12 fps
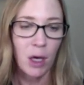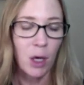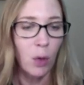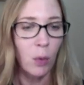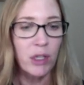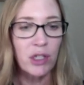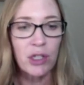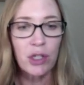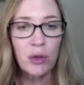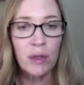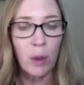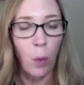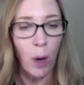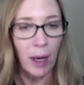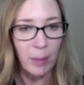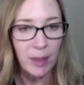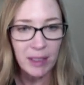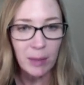we just use a
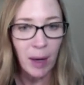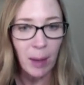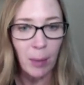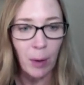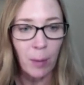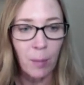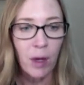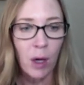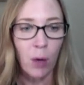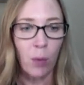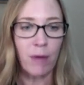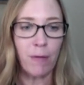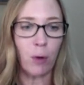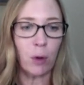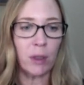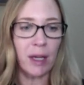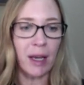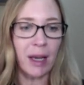white piece of paper. We
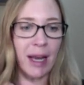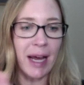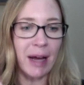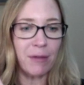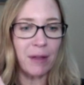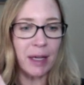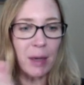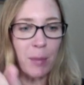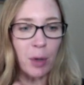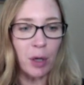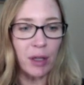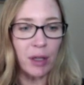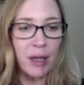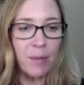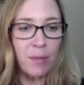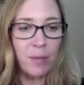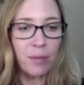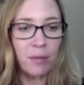fold it in half like a booklet,
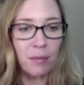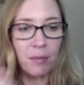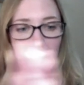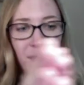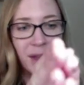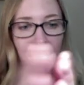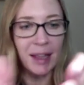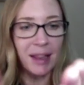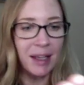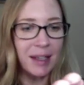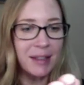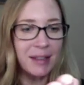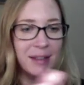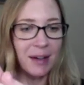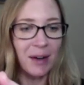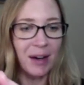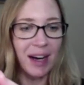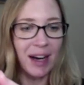like this,
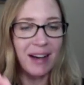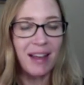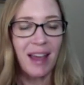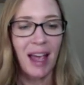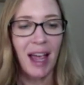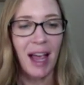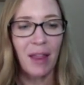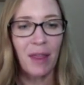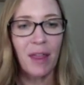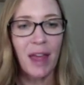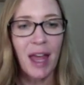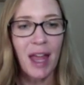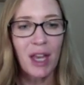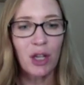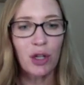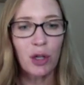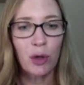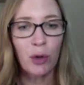okay? And then
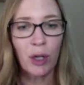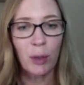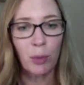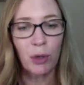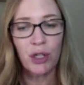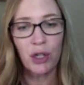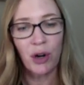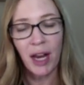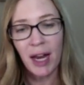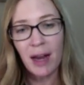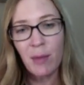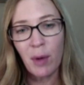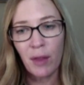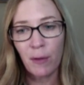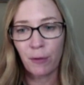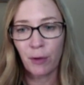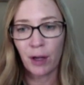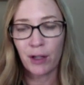you can put your name on the
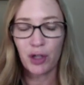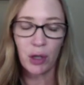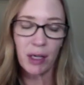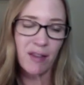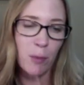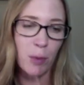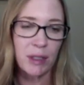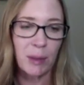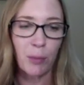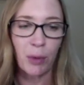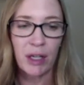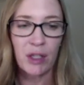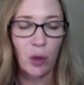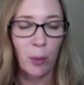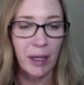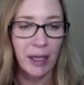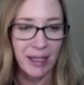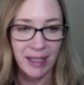front. You can even put some
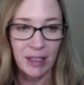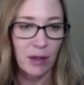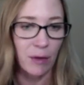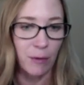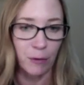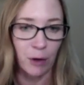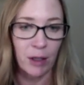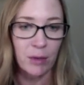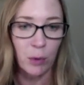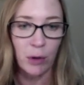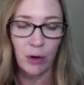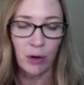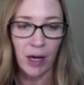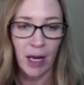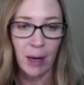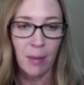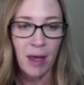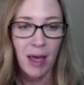brainstorming ideas on the front with your
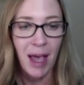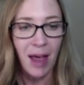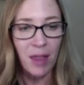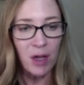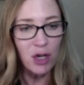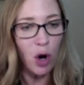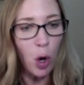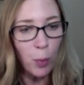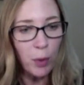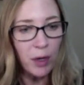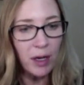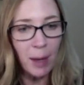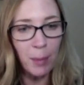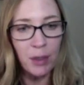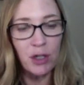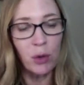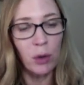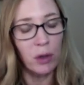name. And then you open it up
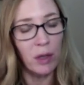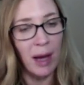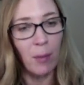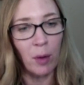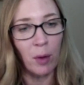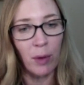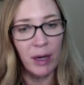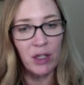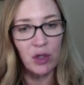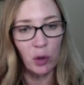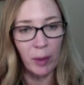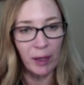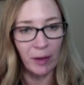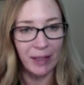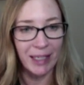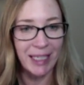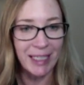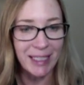and you do a lot more brainstorming on
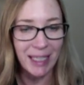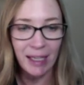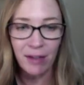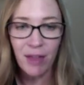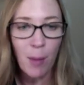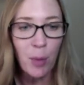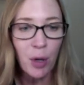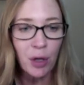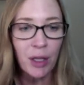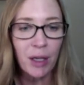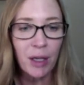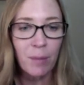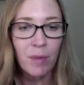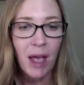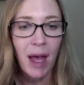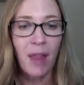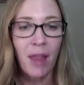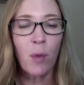the inside of that booklet.
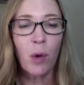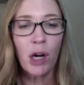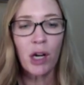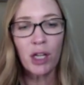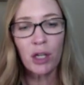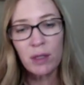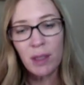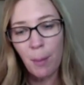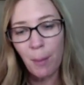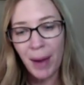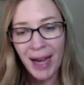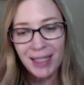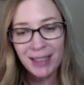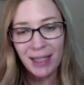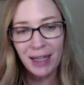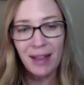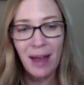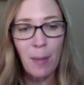And then we're going to use the back side of that